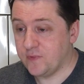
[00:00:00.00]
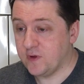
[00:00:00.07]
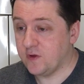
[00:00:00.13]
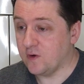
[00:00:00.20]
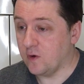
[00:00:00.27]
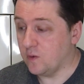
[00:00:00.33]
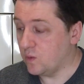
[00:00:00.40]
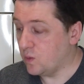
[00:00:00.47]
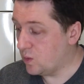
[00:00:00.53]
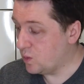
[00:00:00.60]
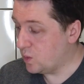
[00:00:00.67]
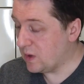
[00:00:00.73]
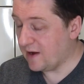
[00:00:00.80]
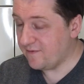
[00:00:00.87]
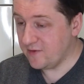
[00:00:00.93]
So
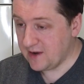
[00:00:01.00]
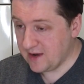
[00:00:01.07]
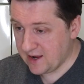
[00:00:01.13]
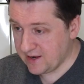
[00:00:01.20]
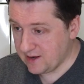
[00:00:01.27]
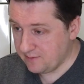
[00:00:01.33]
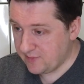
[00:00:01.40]
we have on the landing